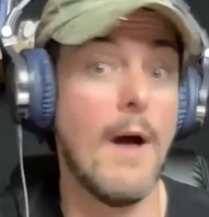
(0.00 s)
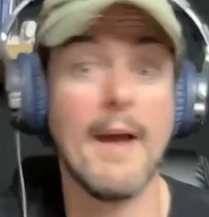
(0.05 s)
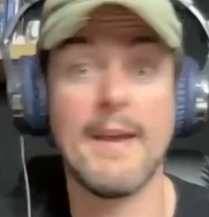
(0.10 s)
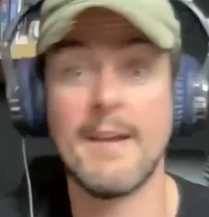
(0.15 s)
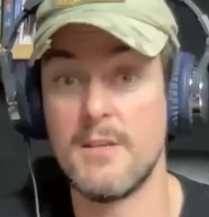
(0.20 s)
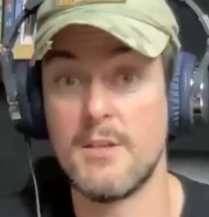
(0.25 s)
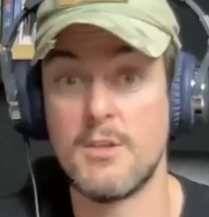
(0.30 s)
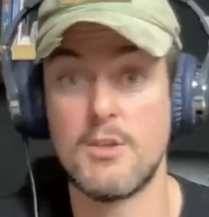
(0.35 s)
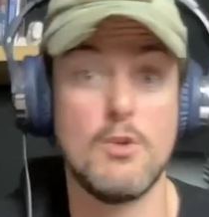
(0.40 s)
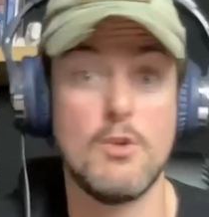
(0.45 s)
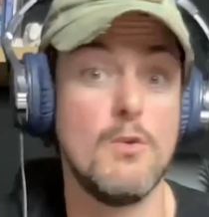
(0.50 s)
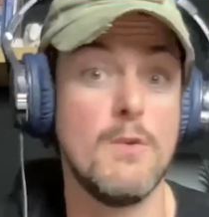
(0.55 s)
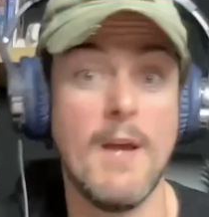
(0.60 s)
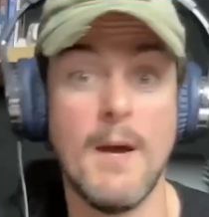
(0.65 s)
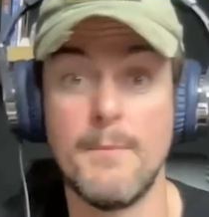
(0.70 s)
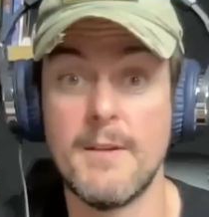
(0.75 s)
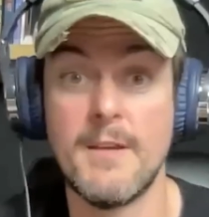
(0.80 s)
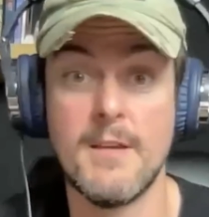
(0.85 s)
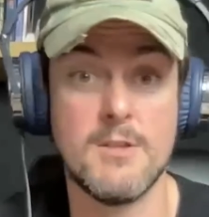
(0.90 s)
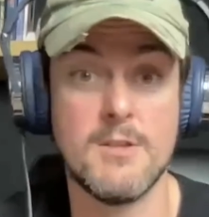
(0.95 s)
I can sue
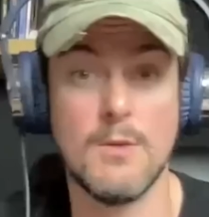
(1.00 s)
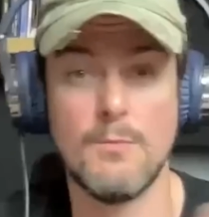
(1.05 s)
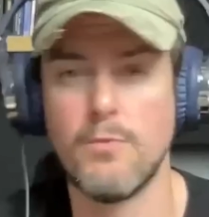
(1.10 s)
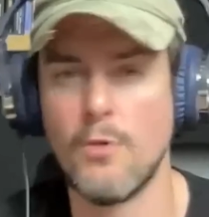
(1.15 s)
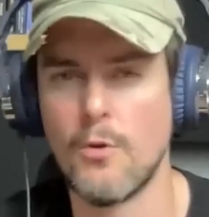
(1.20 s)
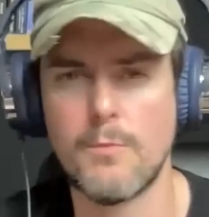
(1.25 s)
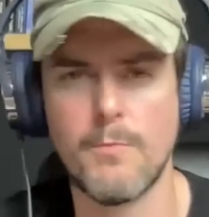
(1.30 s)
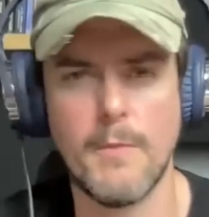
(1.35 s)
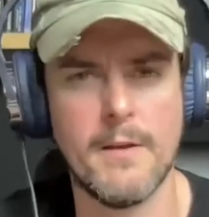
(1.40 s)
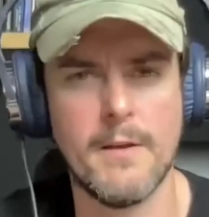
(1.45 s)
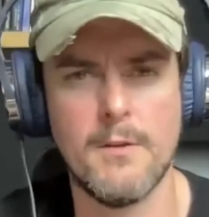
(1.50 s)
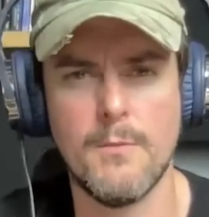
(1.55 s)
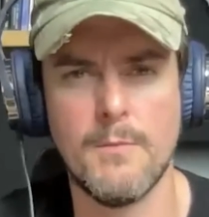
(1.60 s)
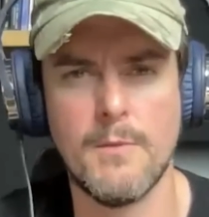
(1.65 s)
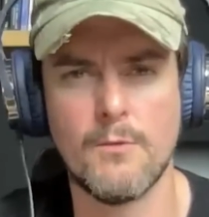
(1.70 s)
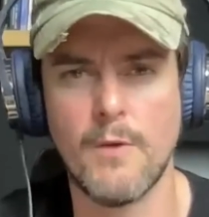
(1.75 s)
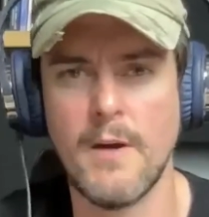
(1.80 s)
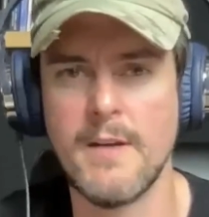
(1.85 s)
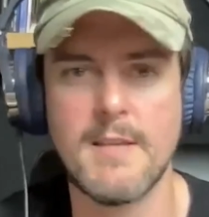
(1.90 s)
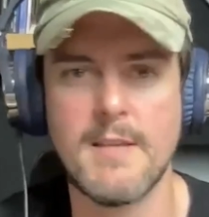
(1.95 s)
now because you broke my
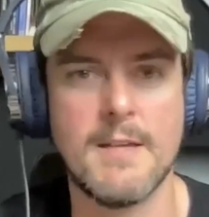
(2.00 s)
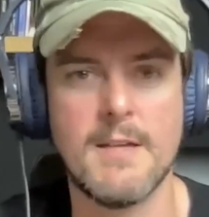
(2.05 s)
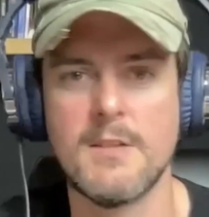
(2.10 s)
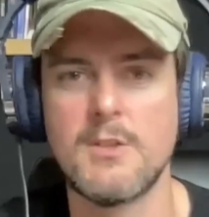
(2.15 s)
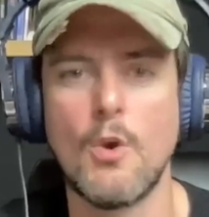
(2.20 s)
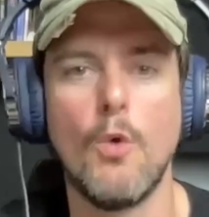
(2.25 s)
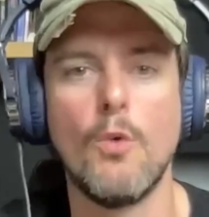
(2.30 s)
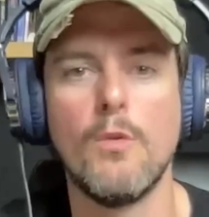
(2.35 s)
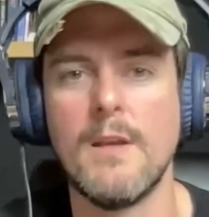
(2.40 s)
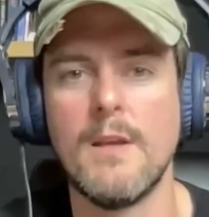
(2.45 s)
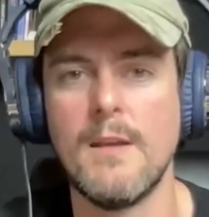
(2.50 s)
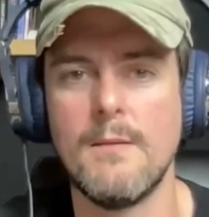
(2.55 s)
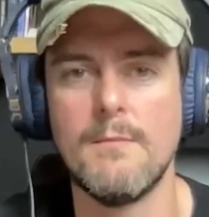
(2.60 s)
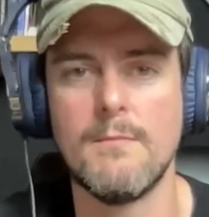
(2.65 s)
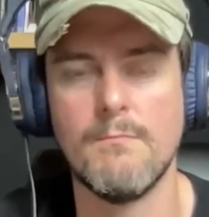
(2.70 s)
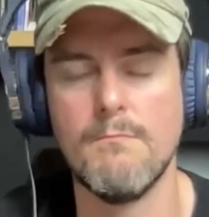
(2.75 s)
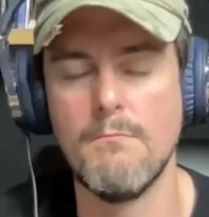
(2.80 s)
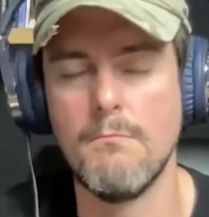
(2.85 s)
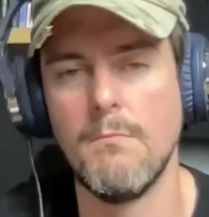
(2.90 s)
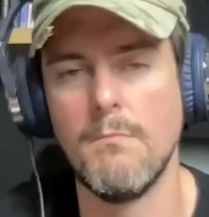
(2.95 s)
human rights, and it's
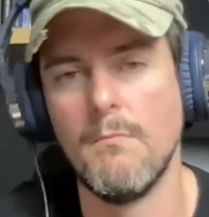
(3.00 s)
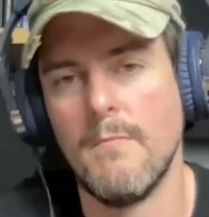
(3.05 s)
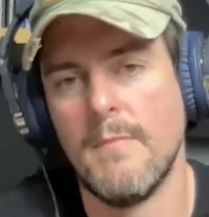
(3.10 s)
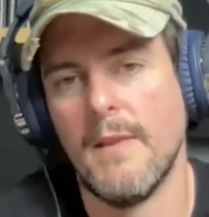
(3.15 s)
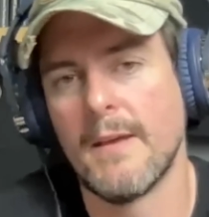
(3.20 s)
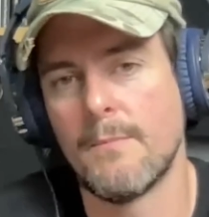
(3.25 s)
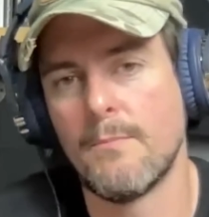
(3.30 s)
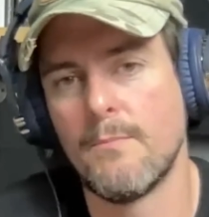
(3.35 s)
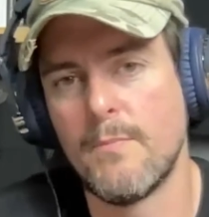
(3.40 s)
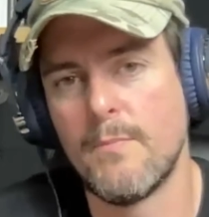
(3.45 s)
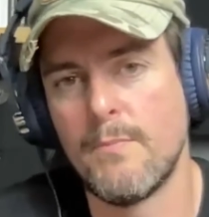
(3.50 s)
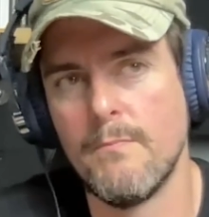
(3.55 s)
only like